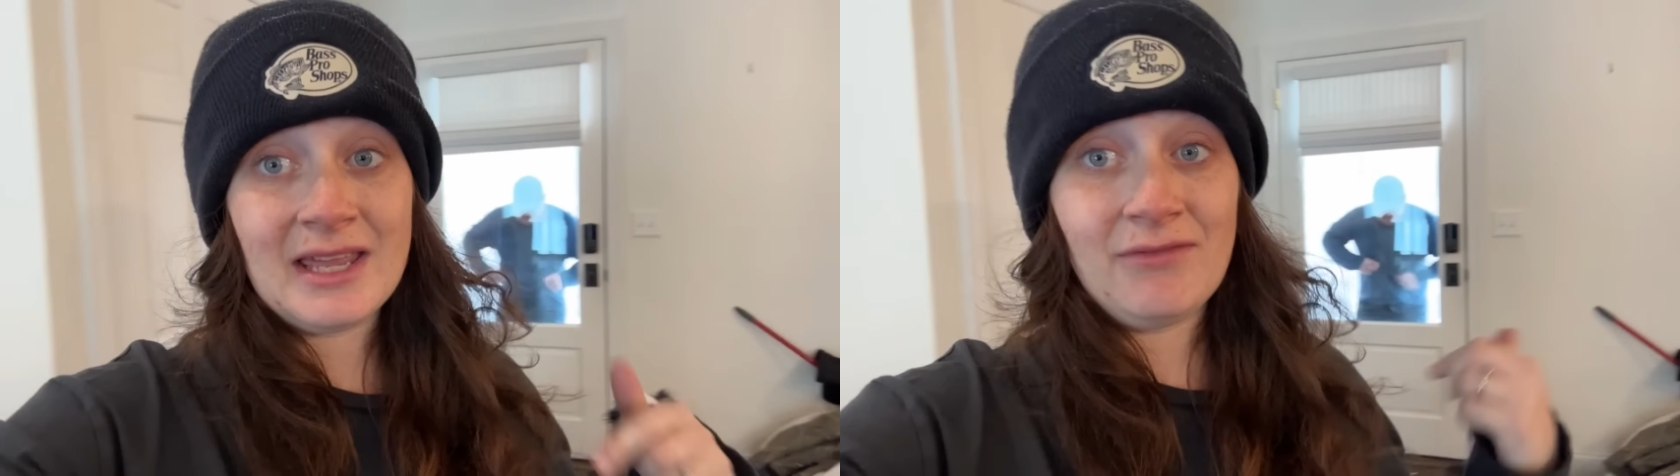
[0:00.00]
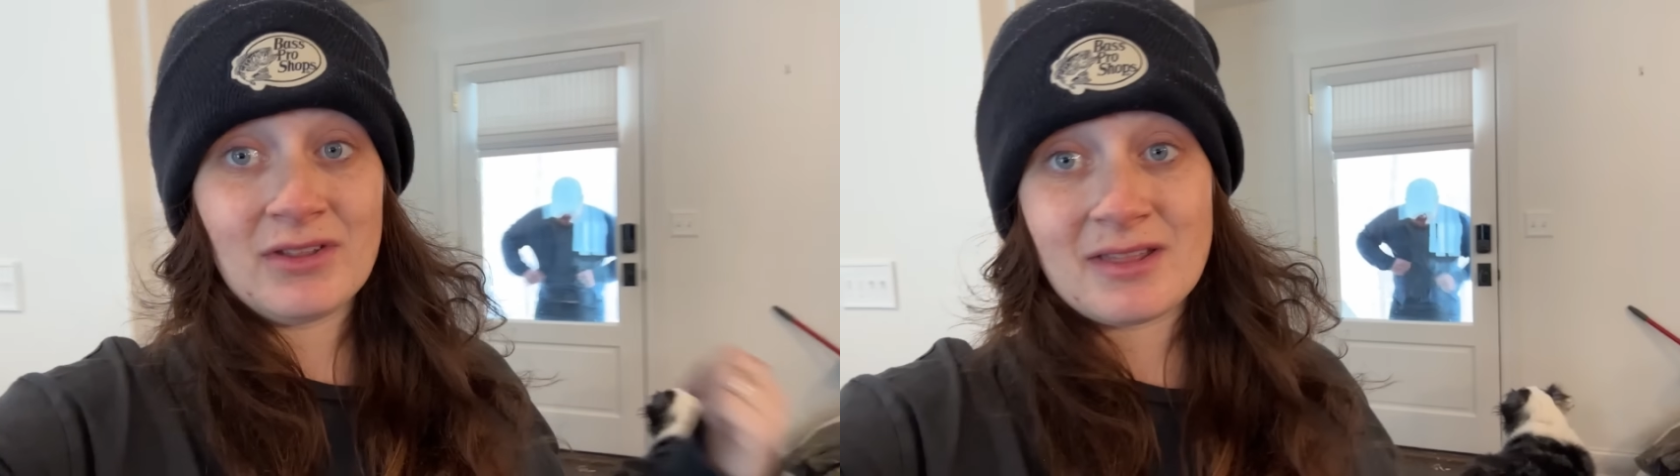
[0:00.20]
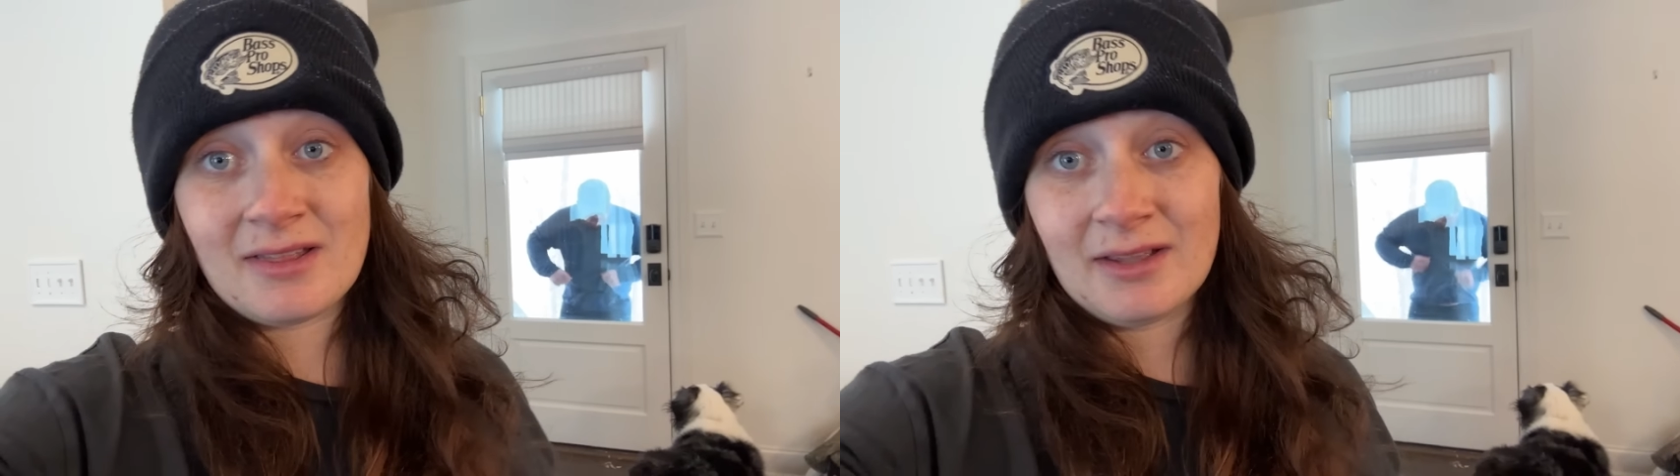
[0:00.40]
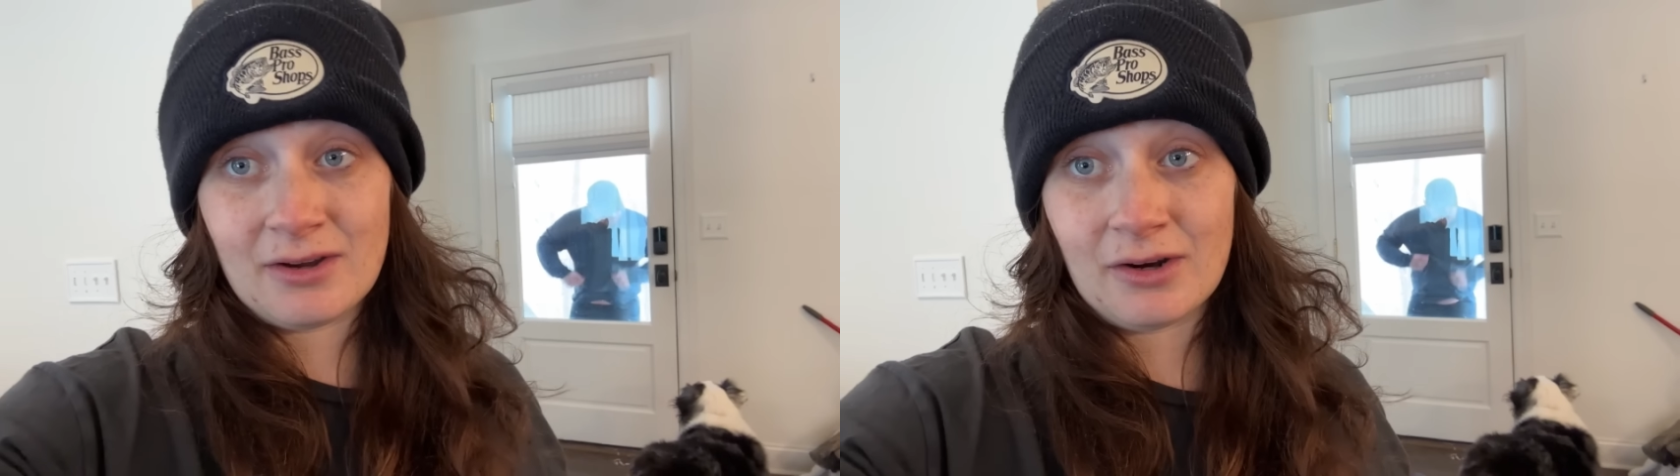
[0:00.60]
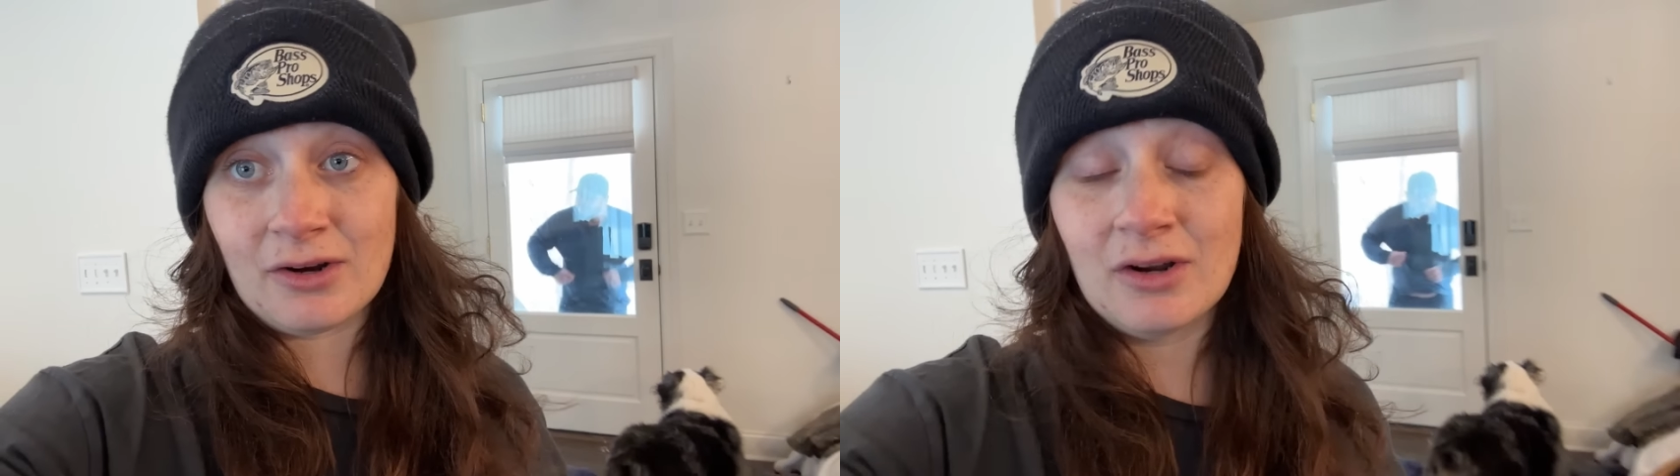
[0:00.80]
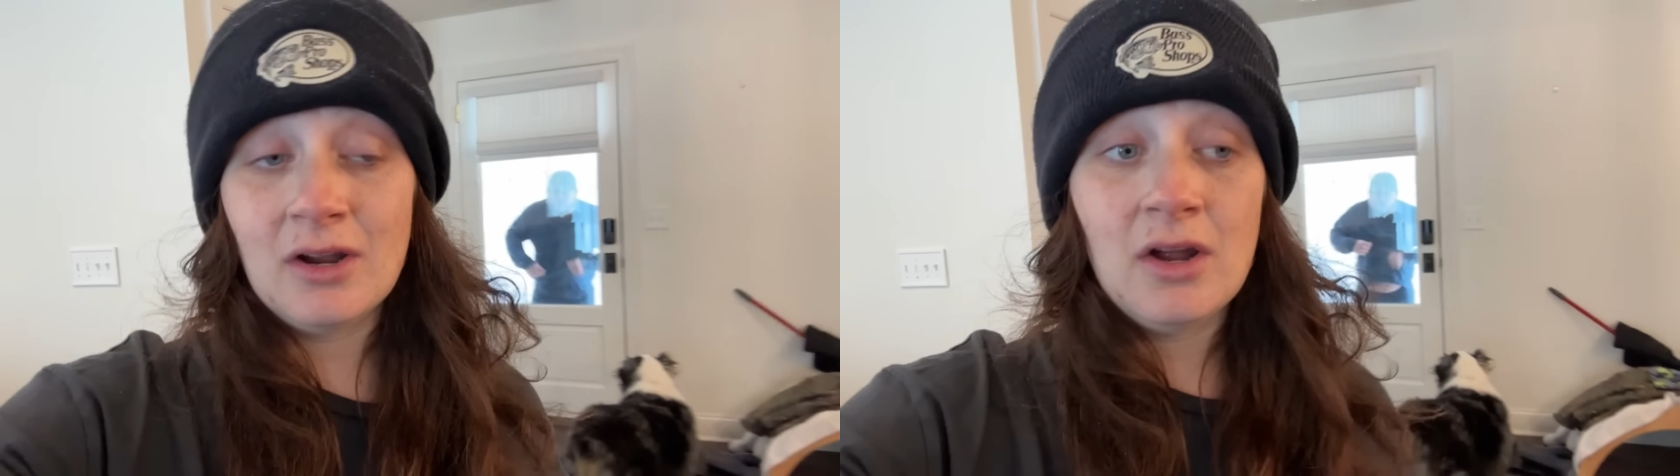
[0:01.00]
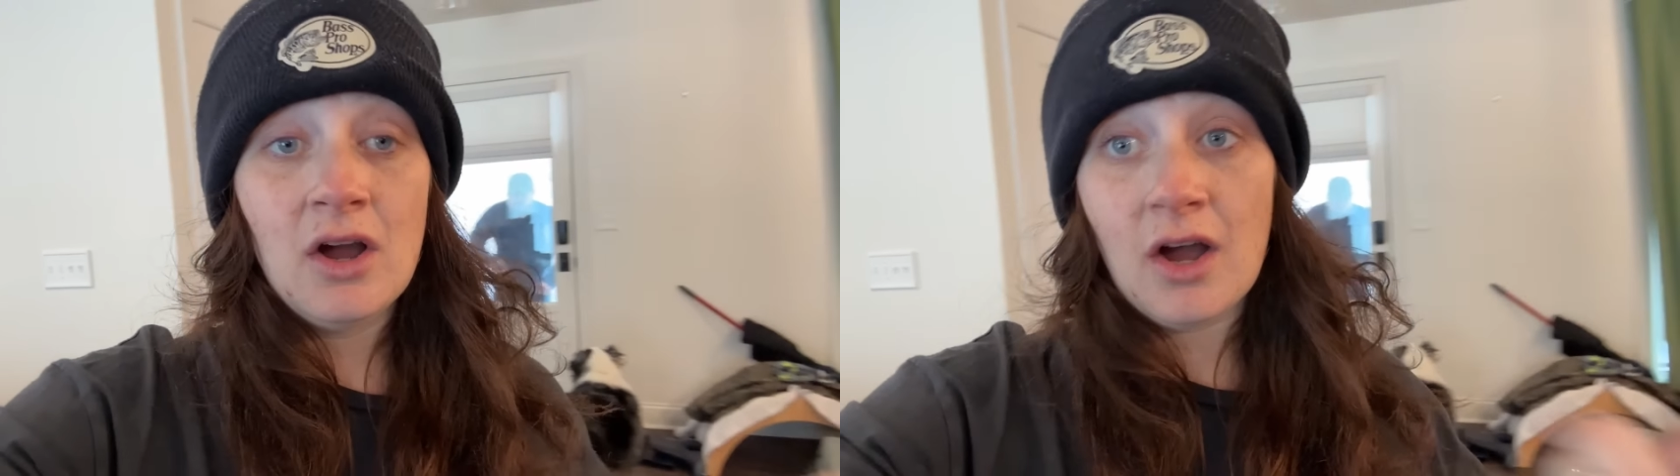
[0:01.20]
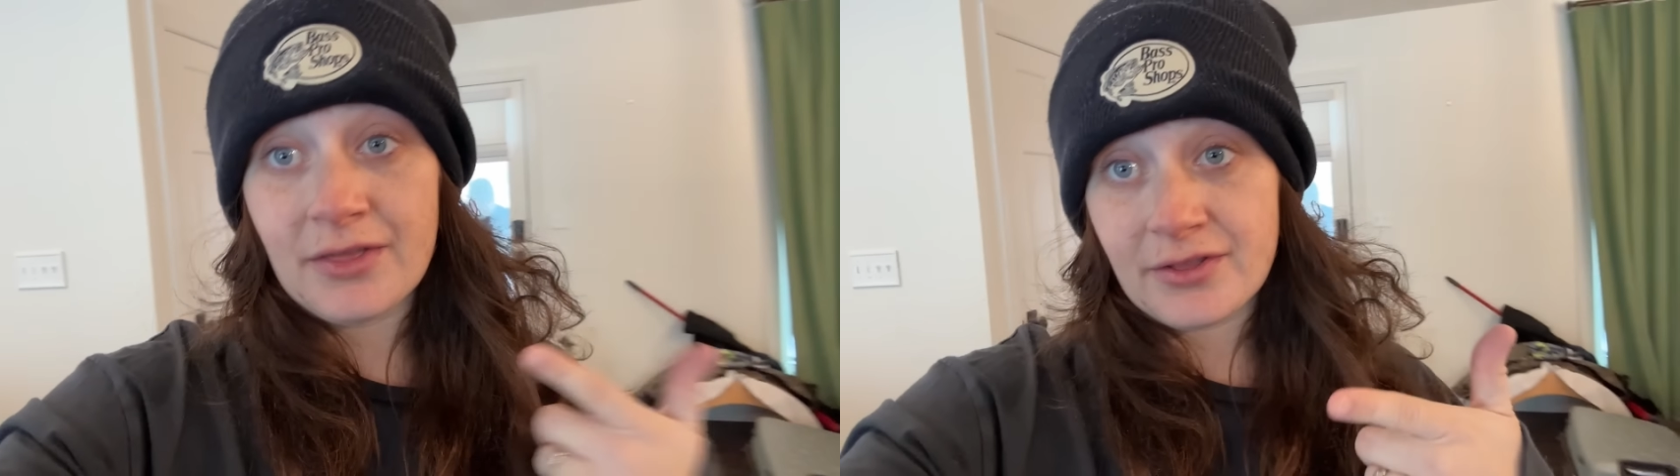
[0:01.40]
even slicker
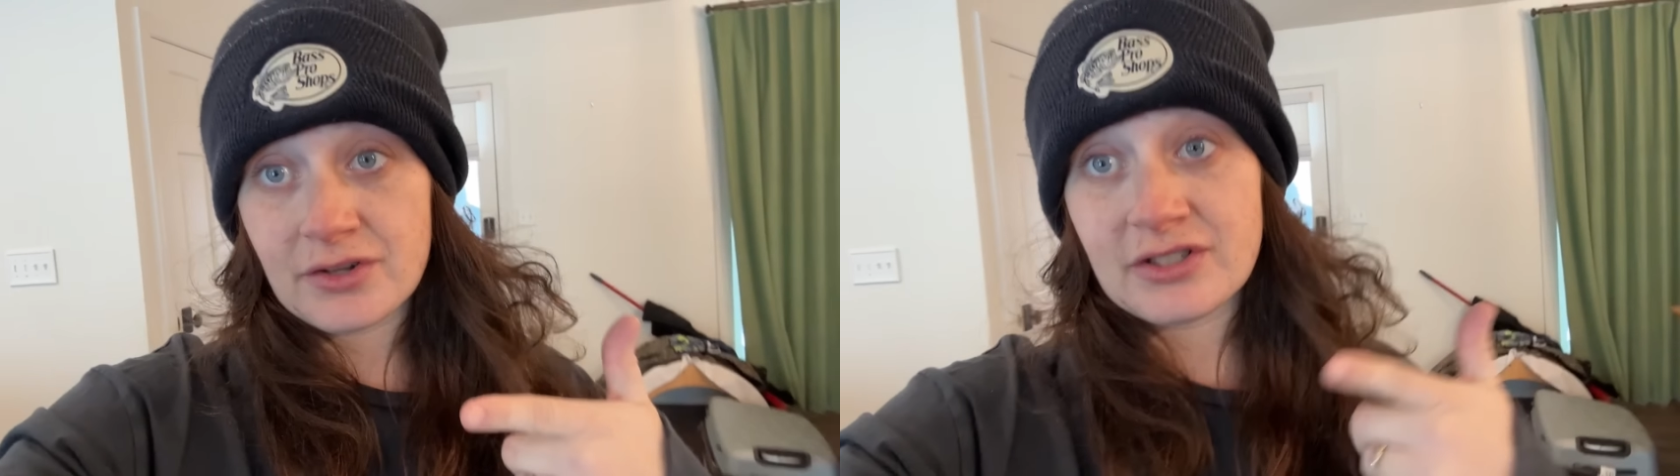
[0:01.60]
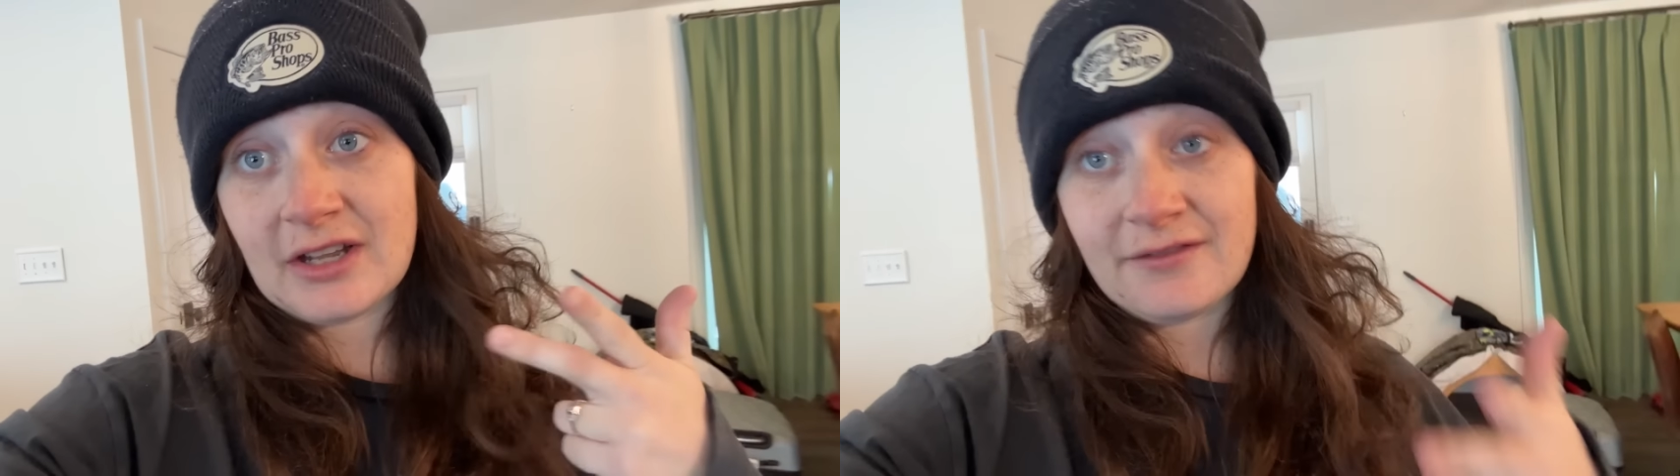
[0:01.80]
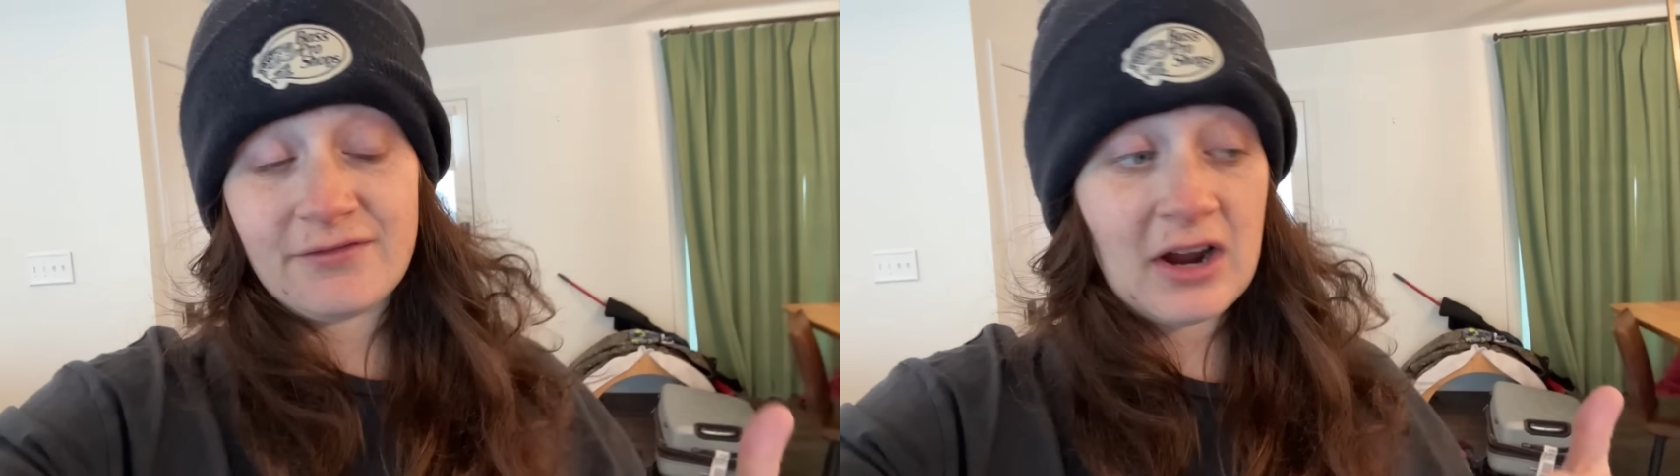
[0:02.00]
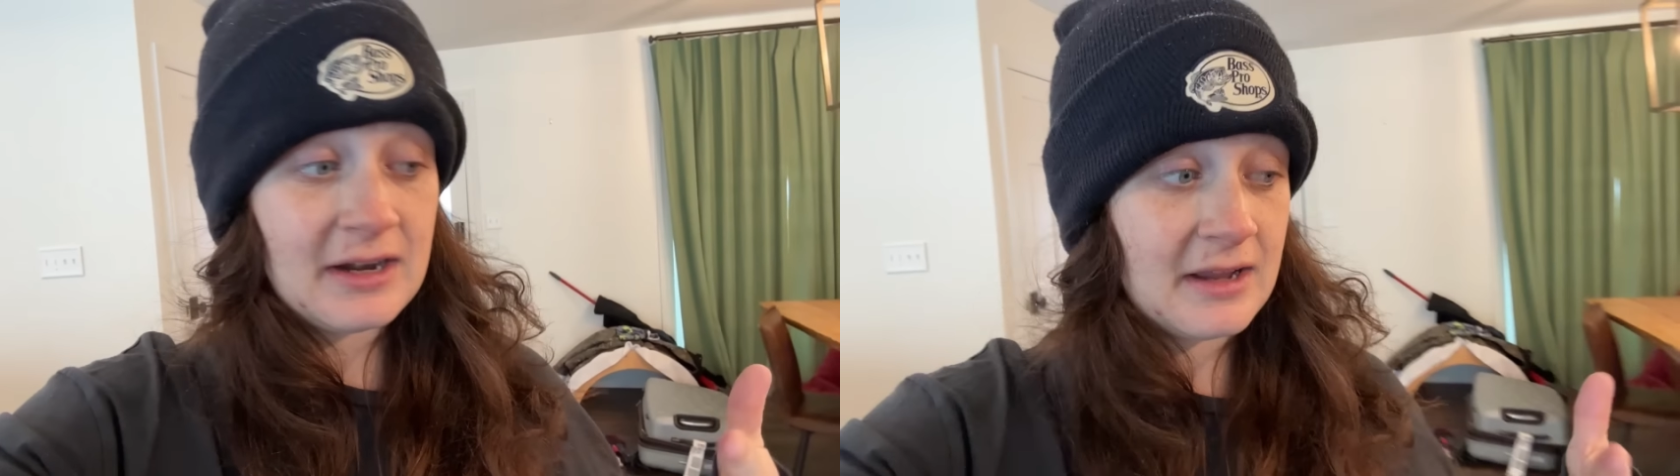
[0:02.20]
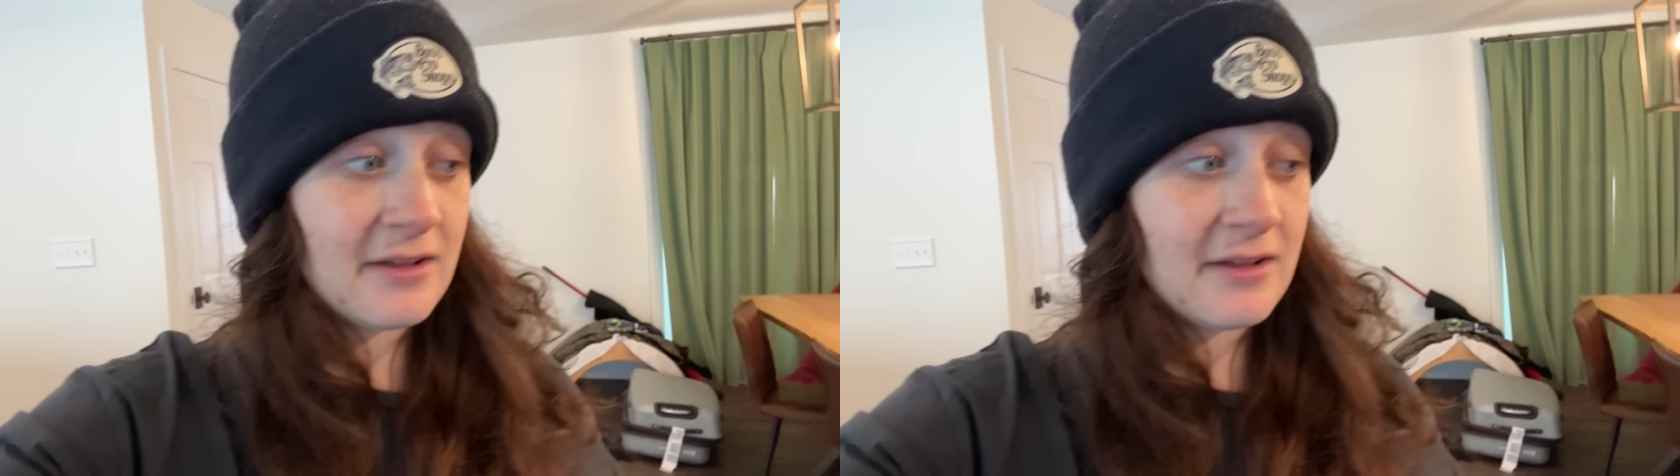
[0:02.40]
on Thursday and Friday.